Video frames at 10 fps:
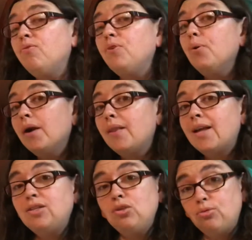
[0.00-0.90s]
you are allowed
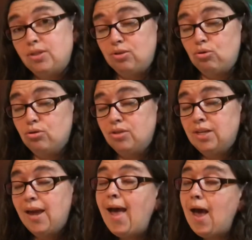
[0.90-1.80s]
to use scissors
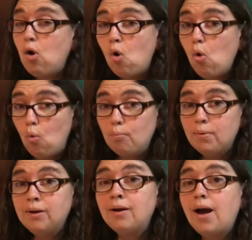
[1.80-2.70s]
at home,
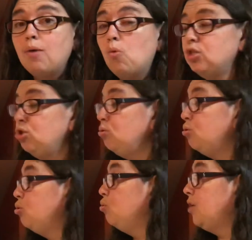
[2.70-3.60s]
I want you
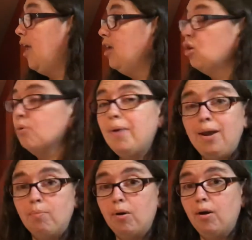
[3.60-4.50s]
to take your
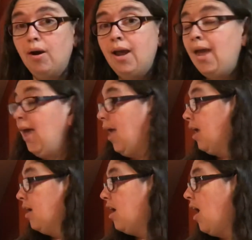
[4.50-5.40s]
paper
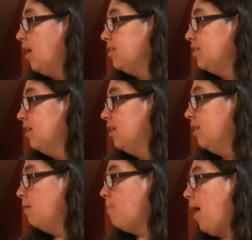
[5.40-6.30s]
and cut
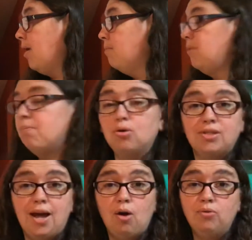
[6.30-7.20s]
the bottom numbers
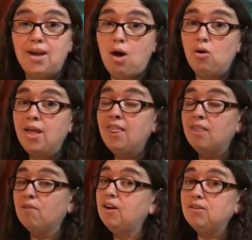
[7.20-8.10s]
out. Now,
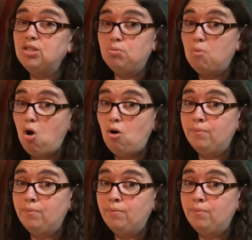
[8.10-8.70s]
they're very small.